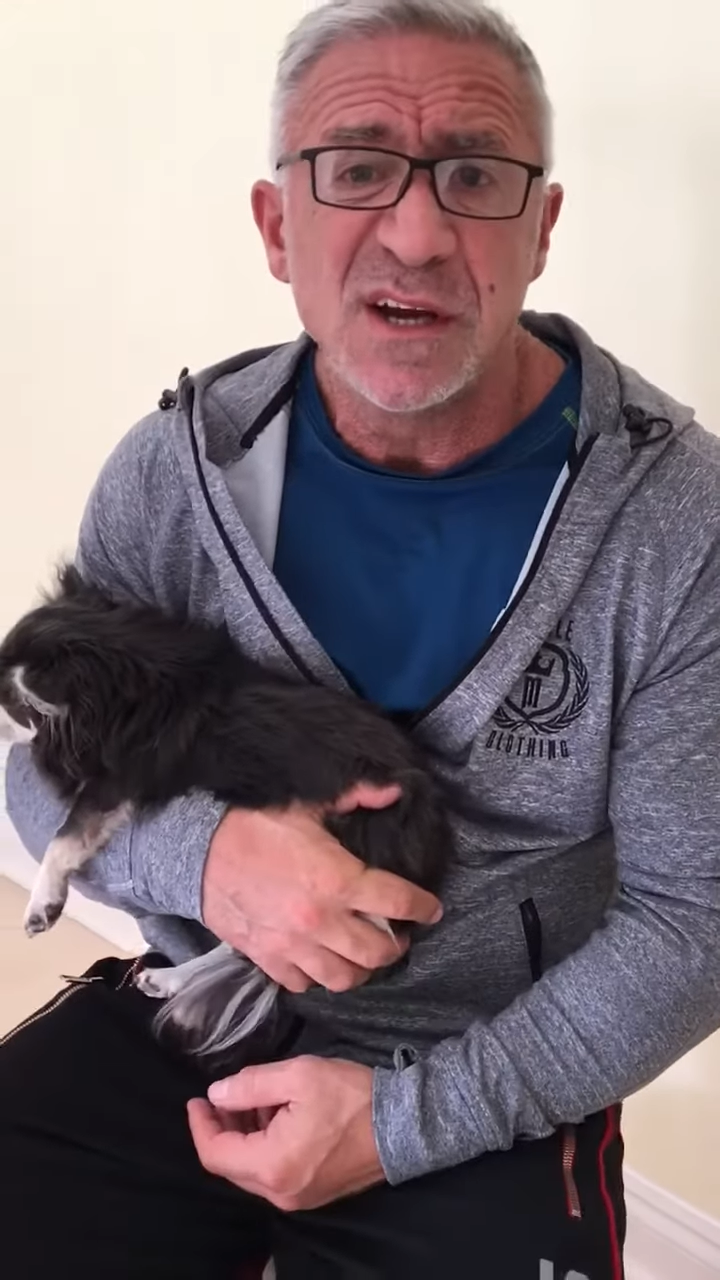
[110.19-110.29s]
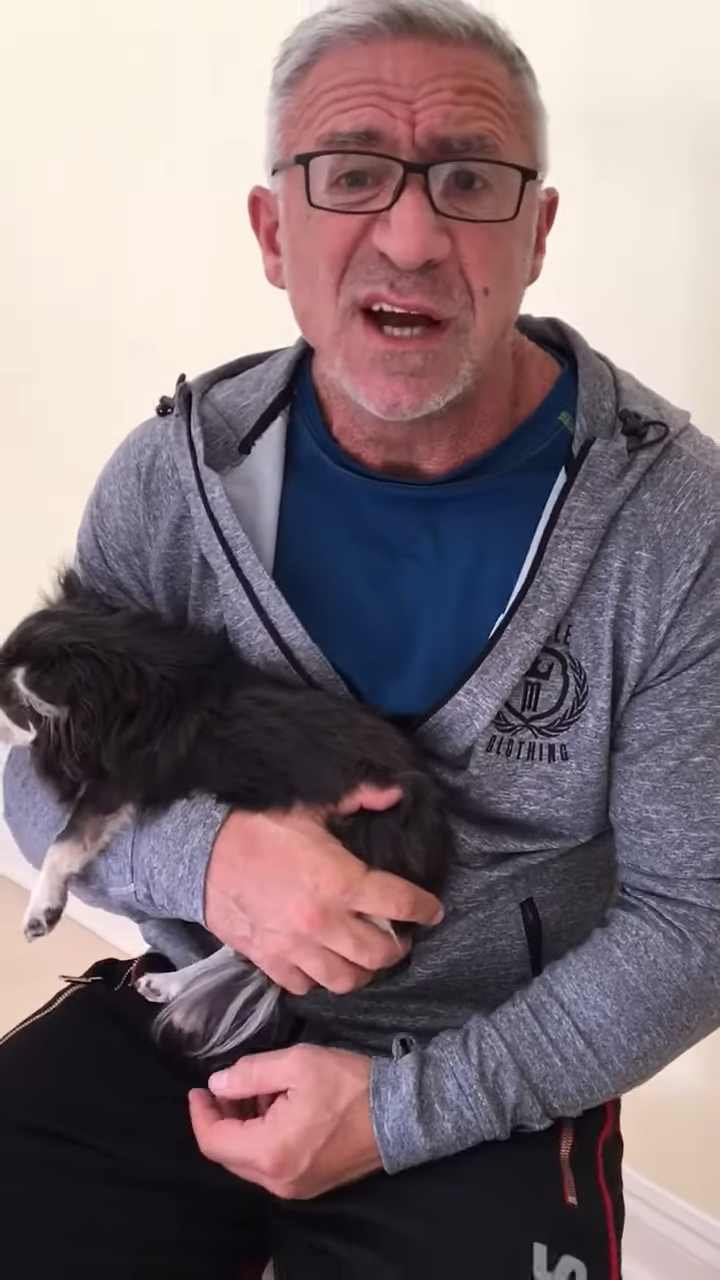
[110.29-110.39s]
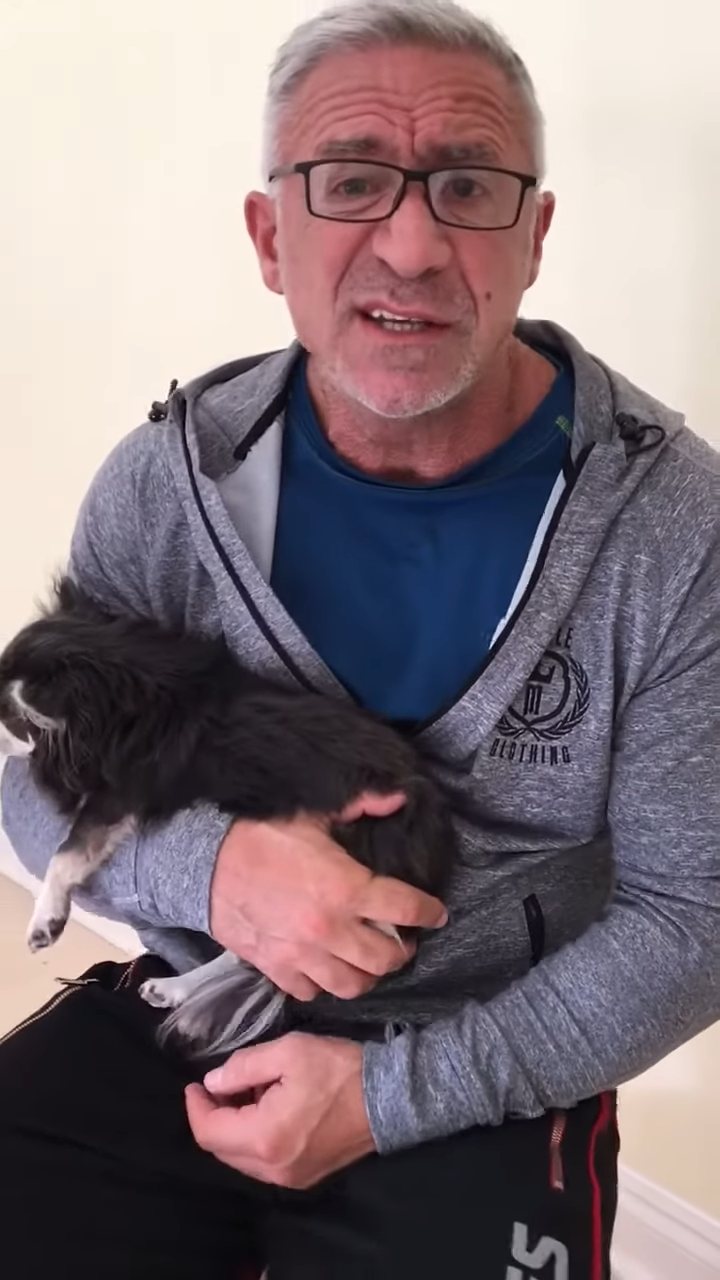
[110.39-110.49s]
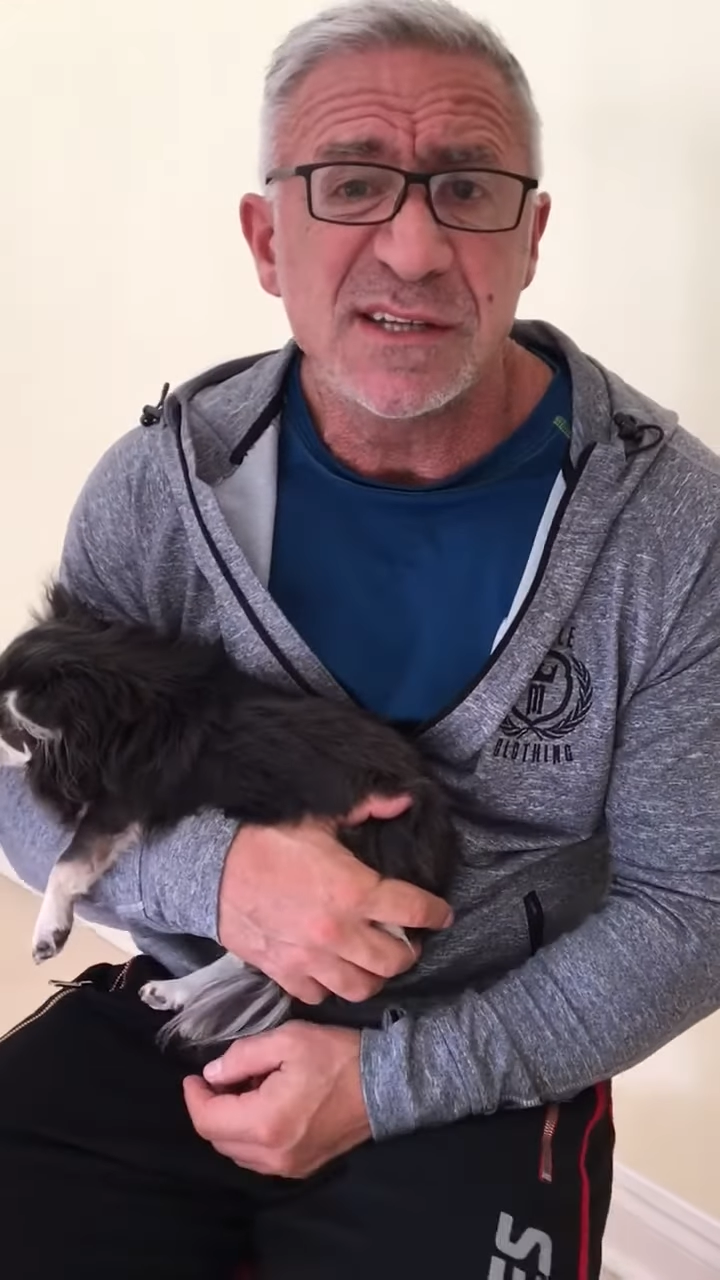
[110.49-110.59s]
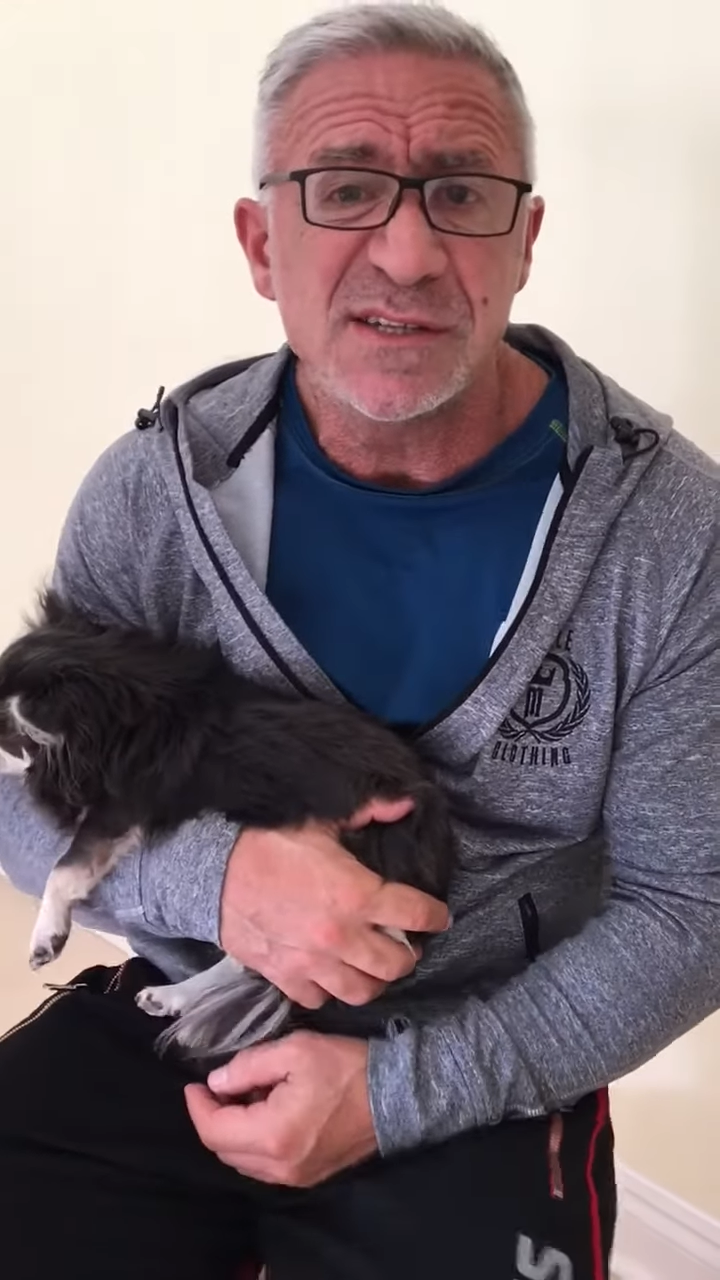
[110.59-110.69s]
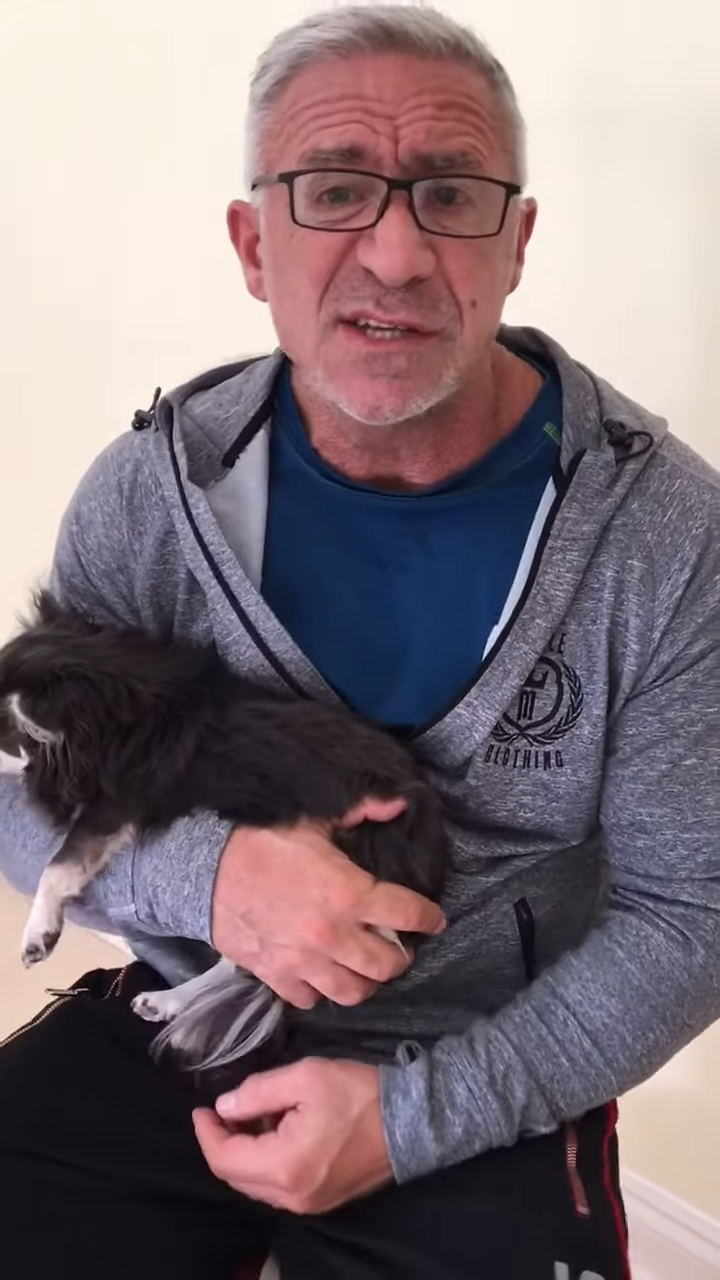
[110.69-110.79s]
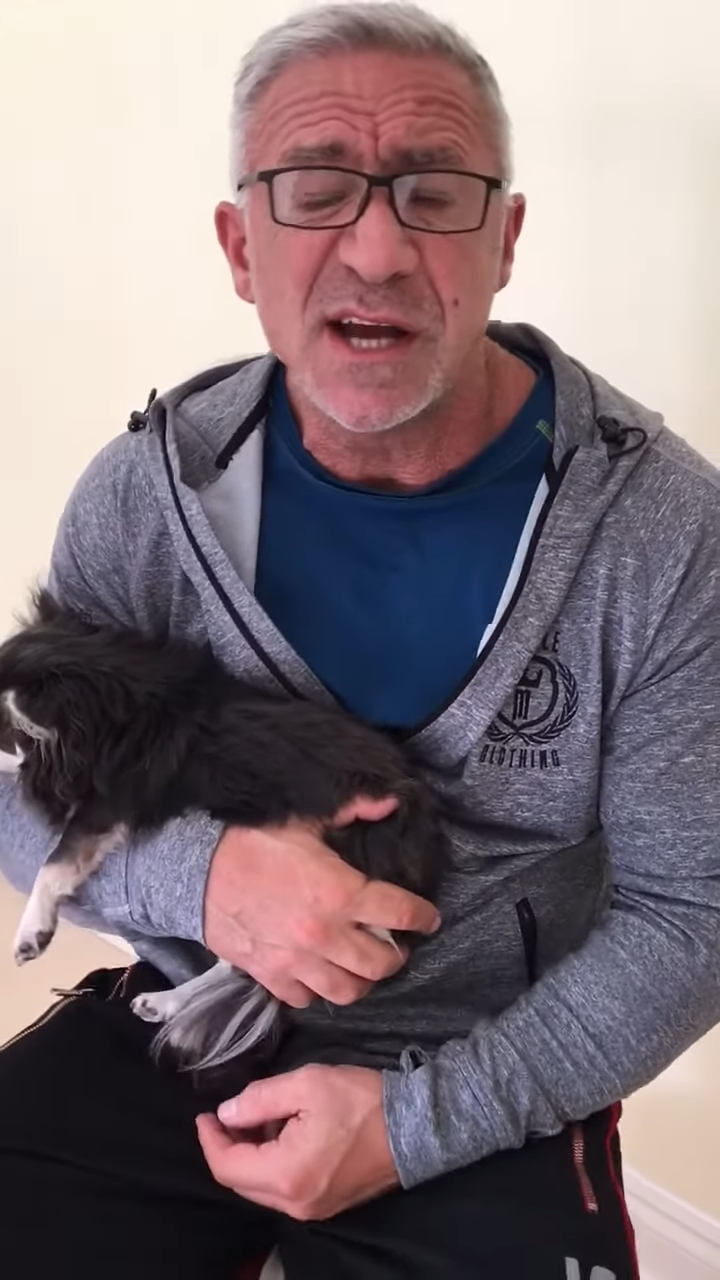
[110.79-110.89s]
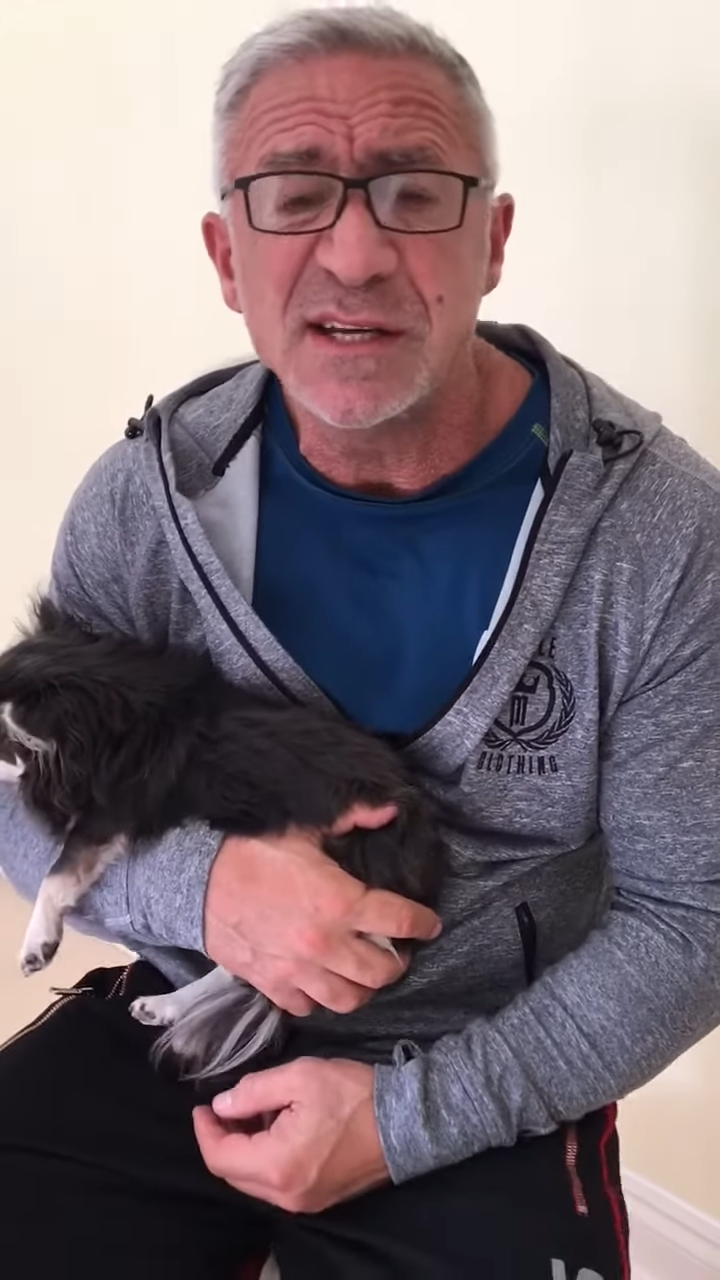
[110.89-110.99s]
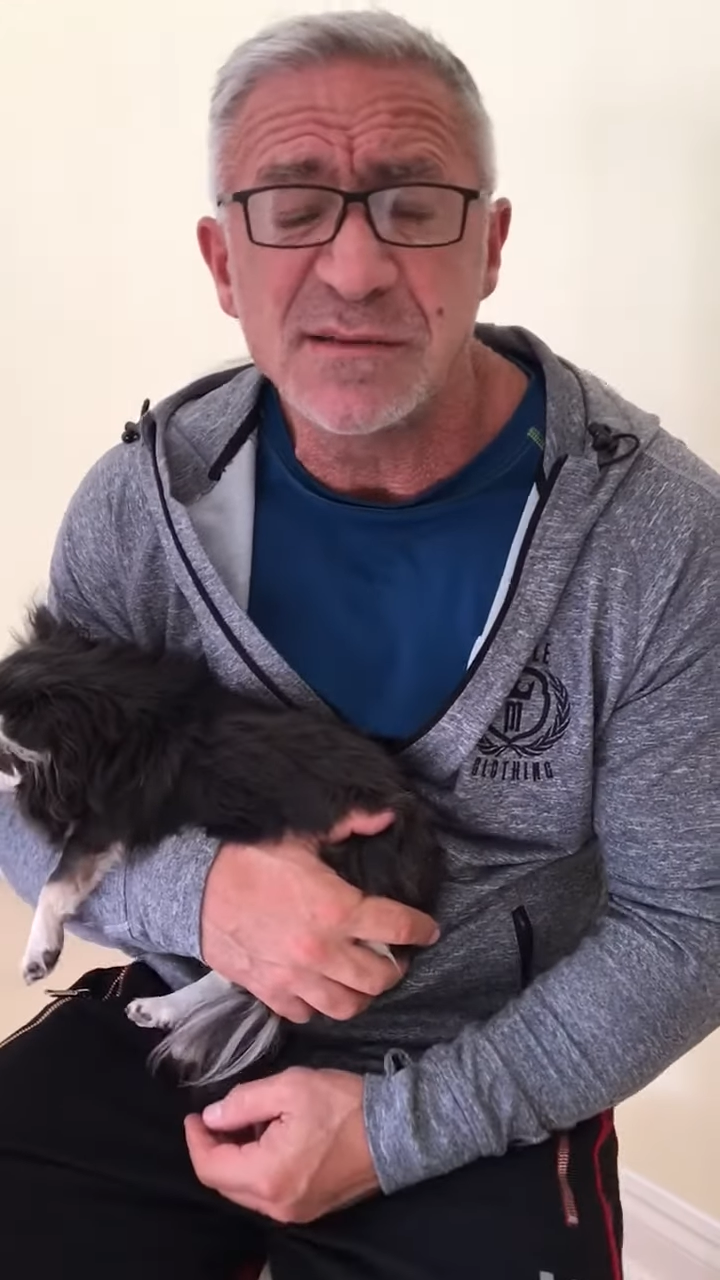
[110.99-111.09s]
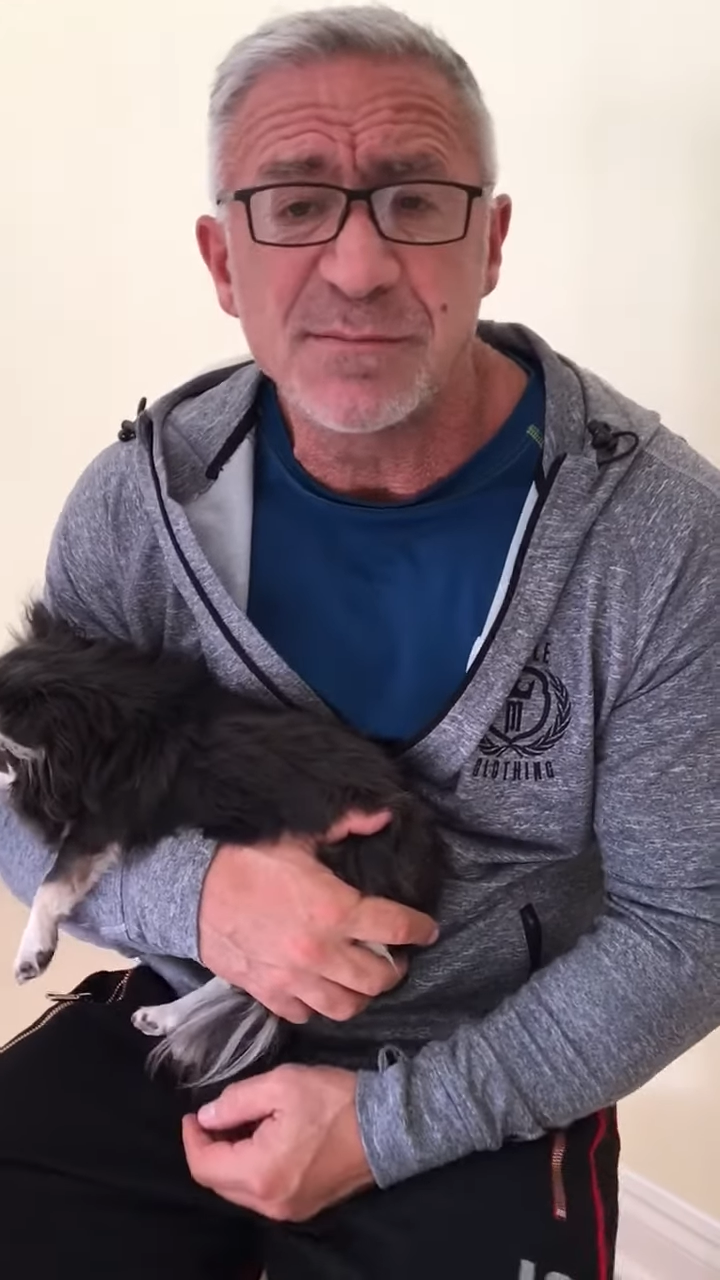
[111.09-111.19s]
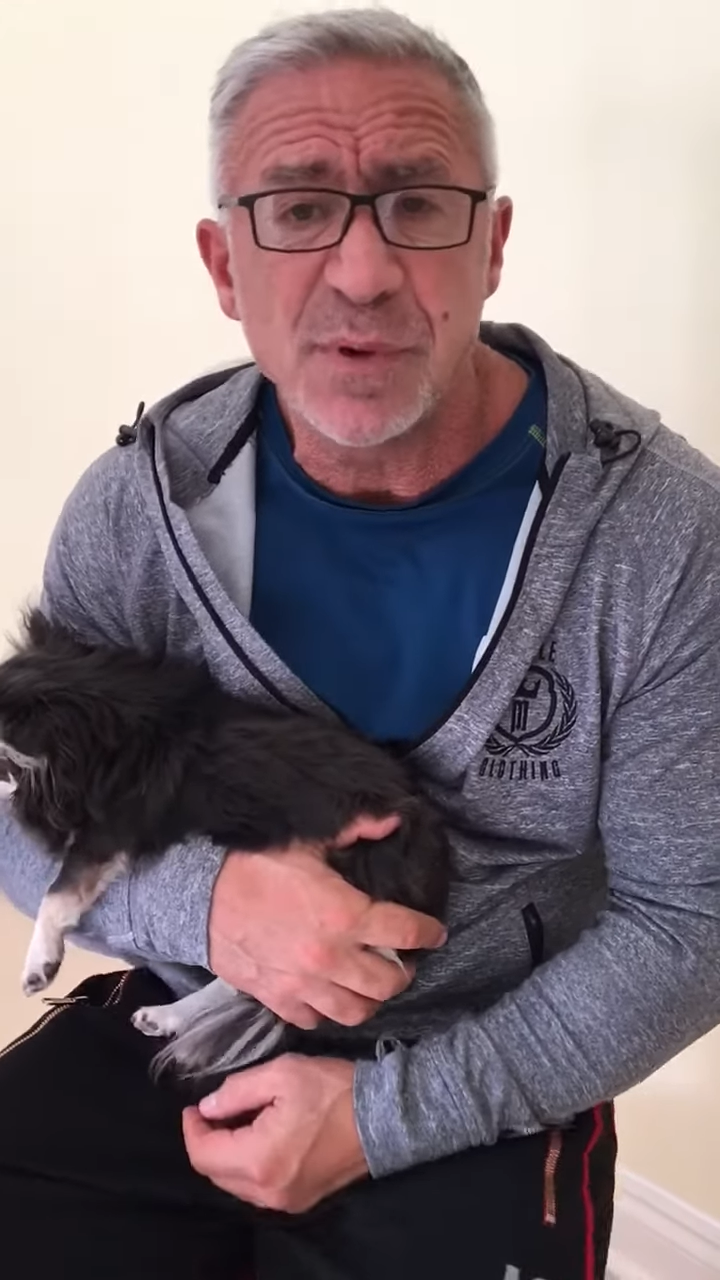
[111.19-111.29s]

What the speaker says: I'd